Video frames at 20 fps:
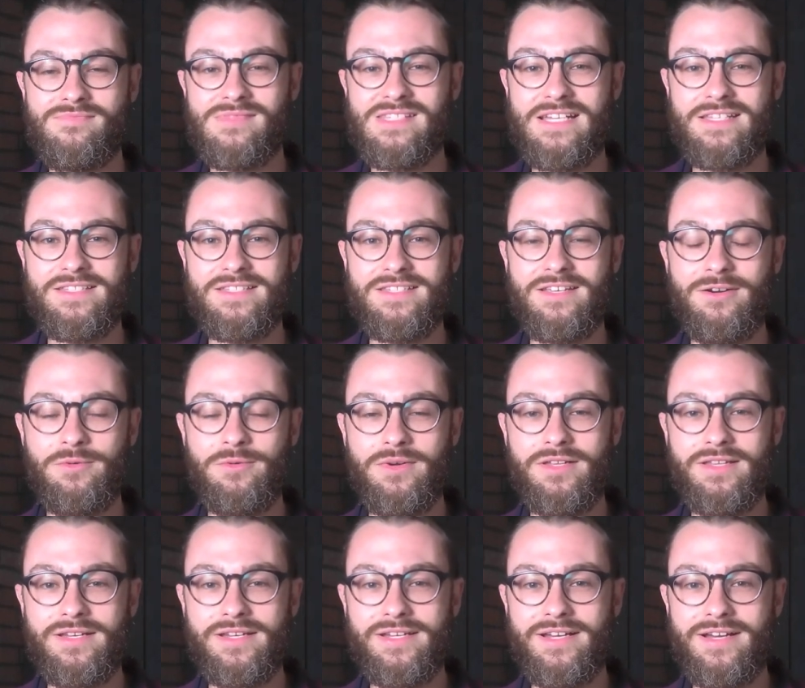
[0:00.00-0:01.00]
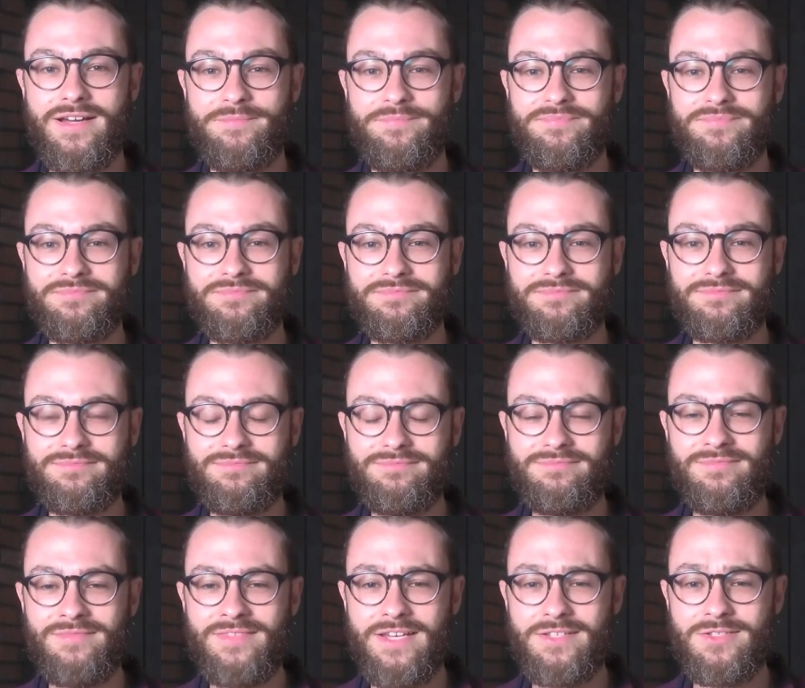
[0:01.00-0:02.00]
And so really, um,
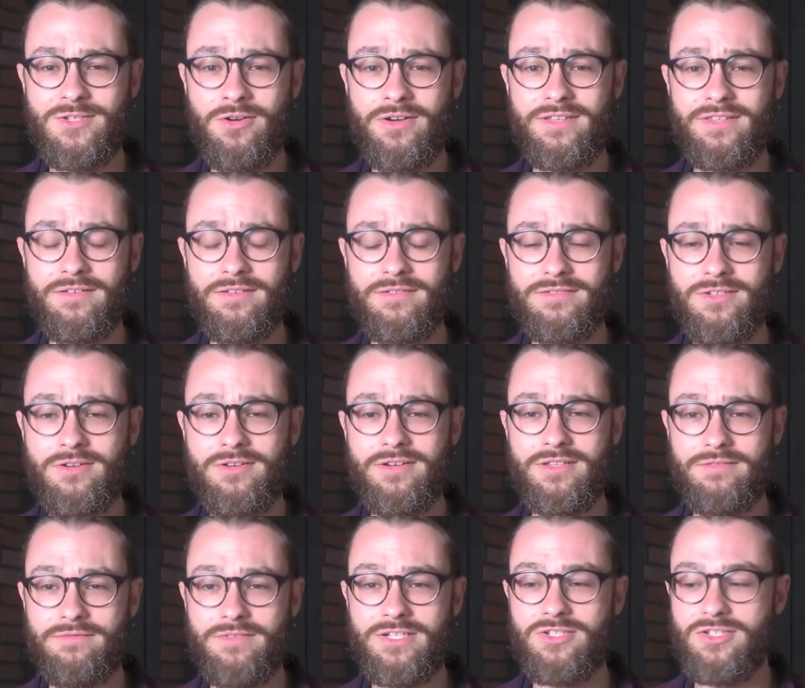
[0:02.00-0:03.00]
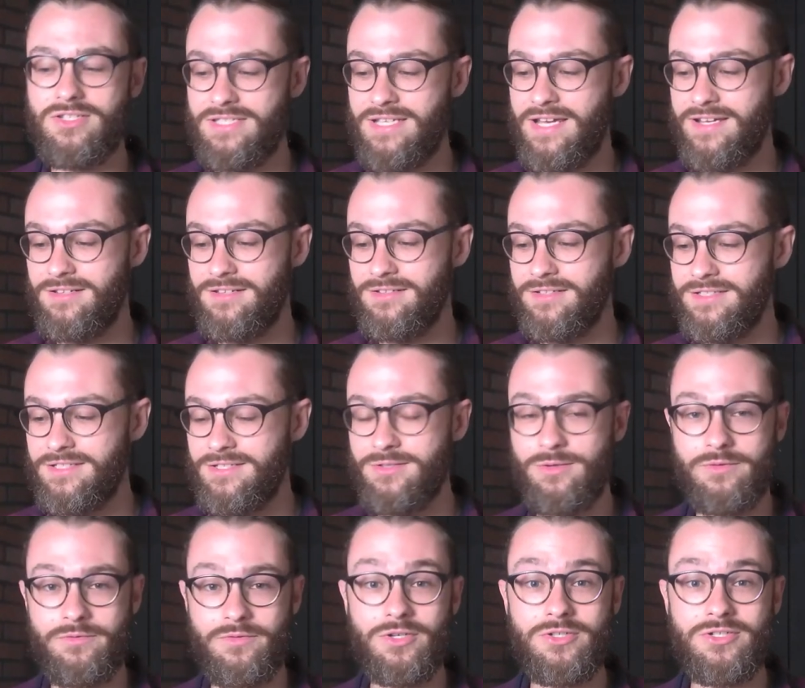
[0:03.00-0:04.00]
yeah, turning the turning the vicious cycle into
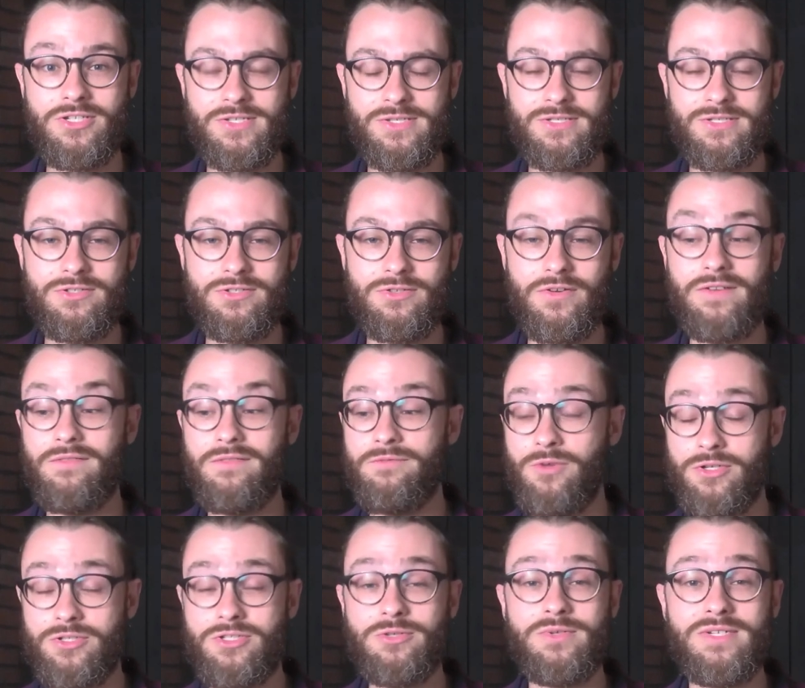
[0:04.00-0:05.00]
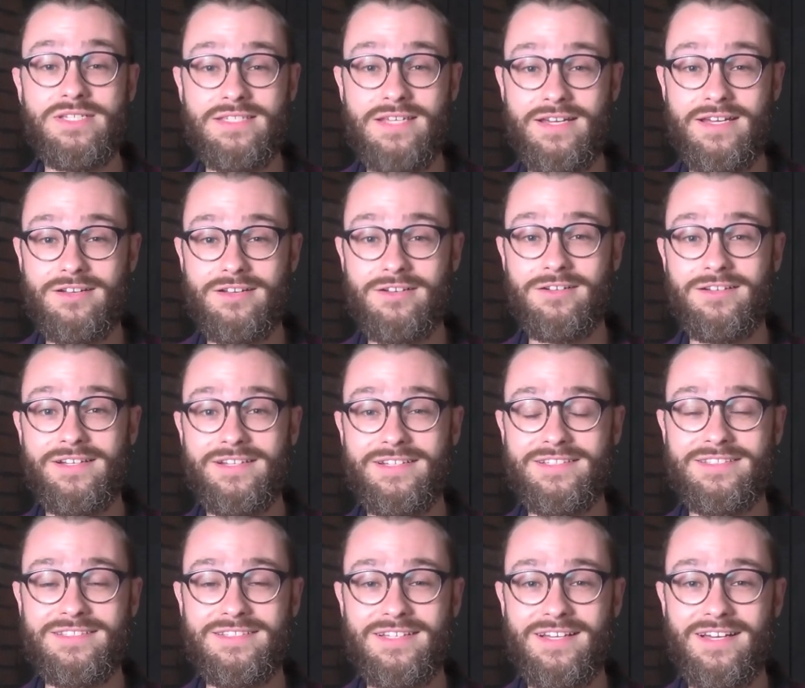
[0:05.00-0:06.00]
a virtuous virtuous cycle
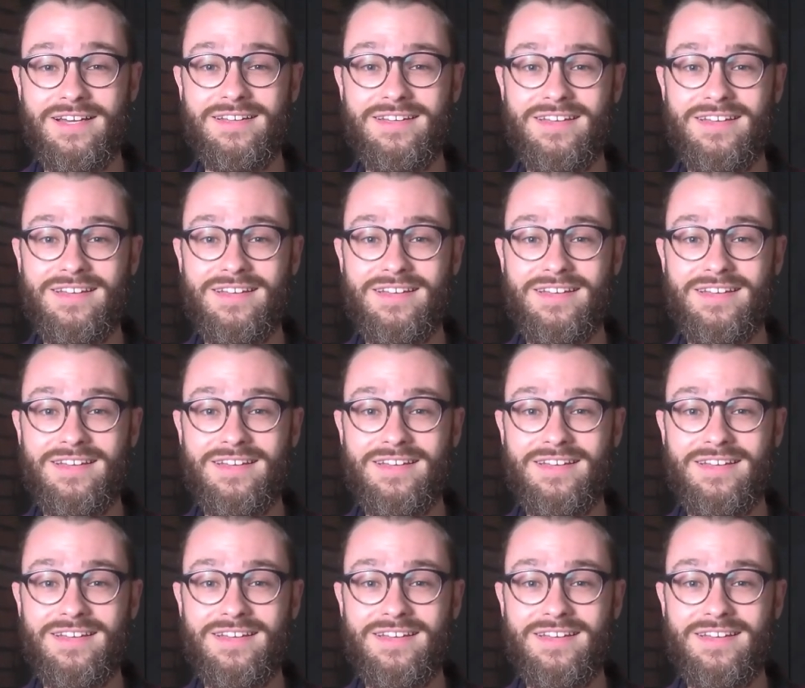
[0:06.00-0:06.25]
is uh,